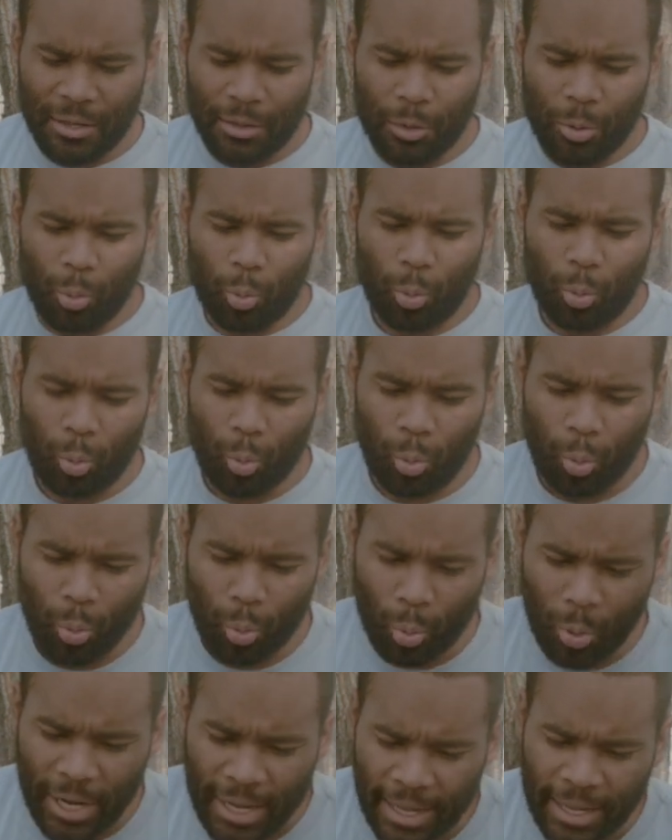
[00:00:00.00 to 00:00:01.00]
the
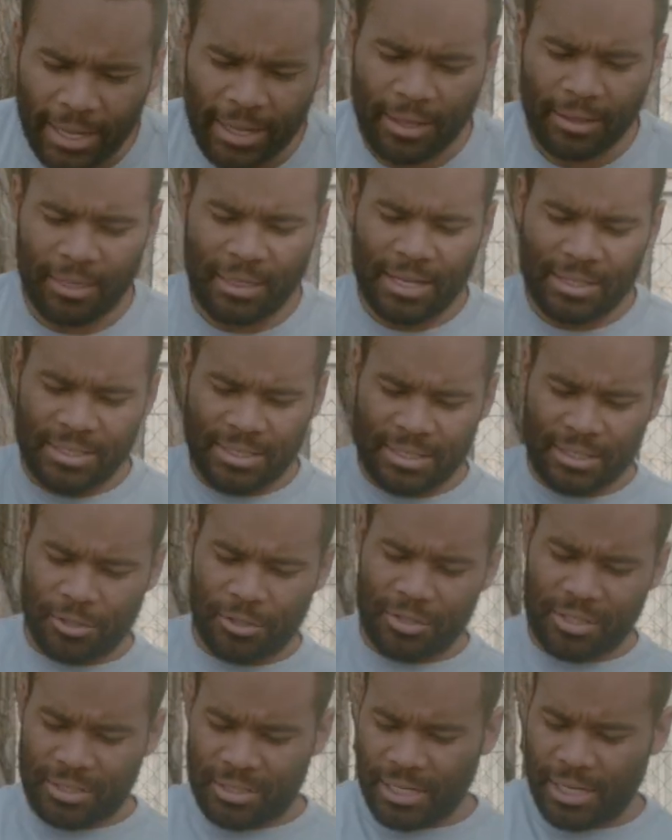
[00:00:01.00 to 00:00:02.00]
way that sinners